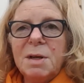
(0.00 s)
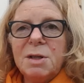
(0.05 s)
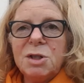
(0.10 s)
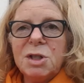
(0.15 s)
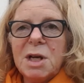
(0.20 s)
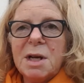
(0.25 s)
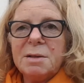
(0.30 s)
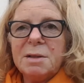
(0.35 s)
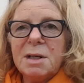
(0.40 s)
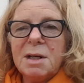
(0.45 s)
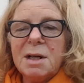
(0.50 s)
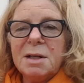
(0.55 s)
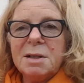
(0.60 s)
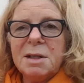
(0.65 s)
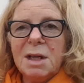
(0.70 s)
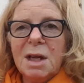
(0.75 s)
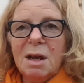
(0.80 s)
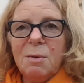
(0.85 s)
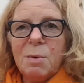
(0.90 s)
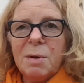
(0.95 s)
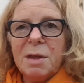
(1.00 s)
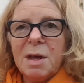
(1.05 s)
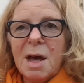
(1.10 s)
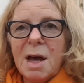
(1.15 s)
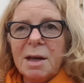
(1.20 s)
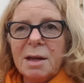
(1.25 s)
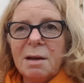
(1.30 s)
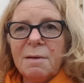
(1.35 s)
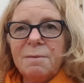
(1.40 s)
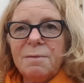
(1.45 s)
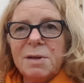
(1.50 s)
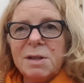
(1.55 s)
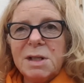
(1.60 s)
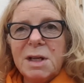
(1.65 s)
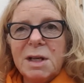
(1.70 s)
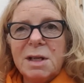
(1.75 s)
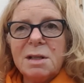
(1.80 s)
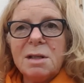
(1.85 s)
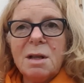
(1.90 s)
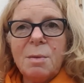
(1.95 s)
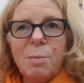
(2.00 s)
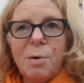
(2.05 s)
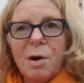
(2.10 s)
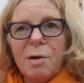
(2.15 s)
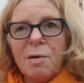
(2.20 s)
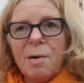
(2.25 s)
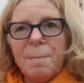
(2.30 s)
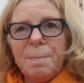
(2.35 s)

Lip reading: shout and I'll see whether I can fit it into the program.